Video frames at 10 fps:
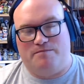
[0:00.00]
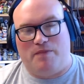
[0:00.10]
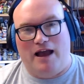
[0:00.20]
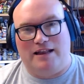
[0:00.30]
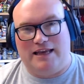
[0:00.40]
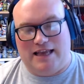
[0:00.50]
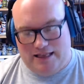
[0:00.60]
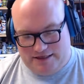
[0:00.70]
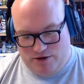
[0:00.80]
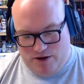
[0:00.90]
buy
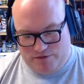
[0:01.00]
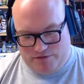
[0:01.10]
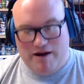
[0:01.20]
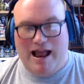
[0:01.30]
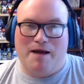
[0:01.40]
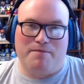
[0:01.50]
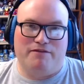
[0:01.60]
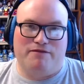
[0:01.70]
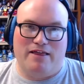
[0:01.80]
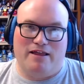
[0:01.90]
ticket. So I was very happy the
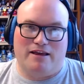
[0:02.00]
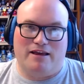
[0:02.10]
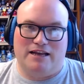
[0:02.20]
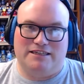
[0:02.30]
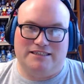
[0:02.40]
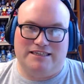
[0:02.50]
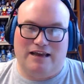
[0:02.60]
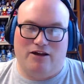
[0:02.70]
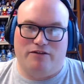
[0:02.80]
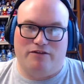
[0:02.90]
fact that I could actually see
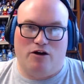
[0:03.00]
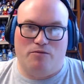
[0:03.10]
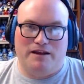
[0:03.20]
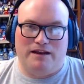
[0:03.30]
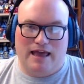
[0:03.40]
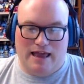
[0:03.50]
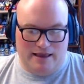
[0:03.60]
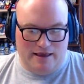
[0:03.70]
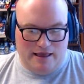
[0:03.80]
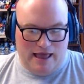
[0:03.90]
it on opening
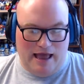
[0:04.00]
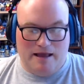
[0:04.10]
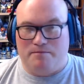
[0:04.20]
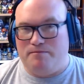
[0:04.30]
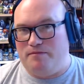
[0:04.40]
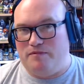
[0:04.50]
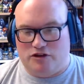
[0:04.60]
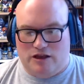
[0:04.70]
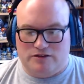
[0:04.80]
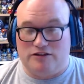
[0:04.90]
day, and
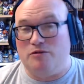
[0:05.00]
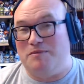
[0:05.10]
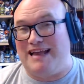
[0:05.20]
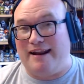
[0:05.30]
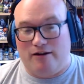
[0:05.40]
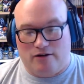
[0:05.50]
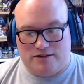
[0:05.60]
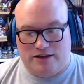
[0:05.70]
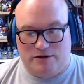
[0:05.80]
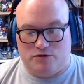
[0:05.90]
so I took my dad along,
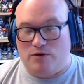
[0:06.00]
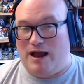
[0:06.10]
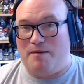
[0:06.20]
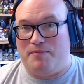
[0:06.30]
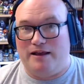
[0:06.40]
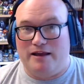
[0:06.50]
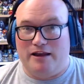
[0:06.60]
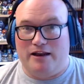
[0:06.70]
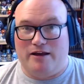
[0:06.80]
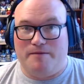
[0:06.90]
so he was quite happy.
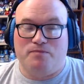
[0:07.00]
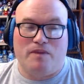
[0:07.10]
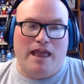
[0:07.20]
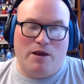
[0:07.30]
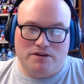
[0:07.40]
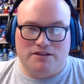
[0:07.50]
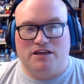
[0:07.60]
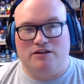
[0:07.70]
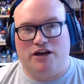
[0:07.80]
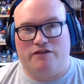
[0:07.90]
You know, he wasn't
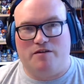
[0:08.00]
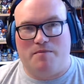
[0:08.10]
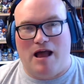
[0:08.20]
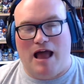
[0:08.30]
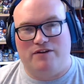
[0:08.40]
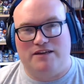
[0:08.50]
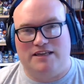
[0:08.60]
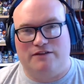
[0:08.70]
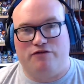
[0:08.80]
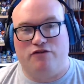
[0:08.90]
so chuffed about having to
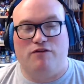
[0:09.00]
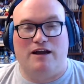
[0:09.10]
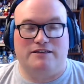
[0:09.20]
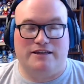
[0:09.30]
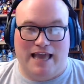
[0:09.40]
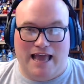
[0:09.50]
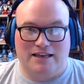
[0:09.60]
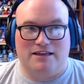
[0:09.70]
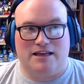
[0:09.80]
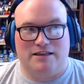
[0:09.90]
sit through right to the
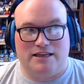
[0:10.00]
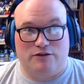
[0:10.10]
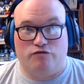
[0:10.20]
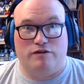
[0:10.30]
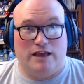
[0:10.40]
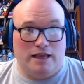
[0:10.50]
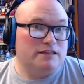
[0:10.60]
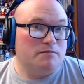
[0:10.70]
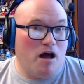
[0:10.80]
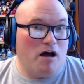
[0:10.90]
end because I said
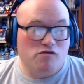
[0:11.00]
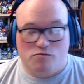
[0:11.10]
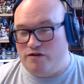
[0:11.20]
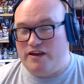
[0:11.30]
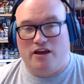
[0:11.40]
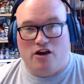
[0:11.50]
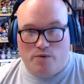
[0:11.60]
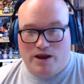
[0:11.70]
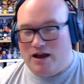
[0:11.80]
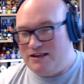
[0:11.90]
it's a Marvel movie,
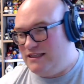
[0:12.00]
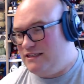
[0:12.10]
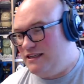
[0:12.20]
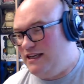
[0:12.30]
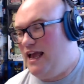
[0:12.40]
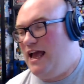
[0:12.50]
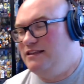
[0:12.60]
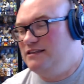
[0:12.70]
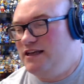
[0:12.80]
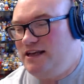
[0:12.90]
we are sitting to the end.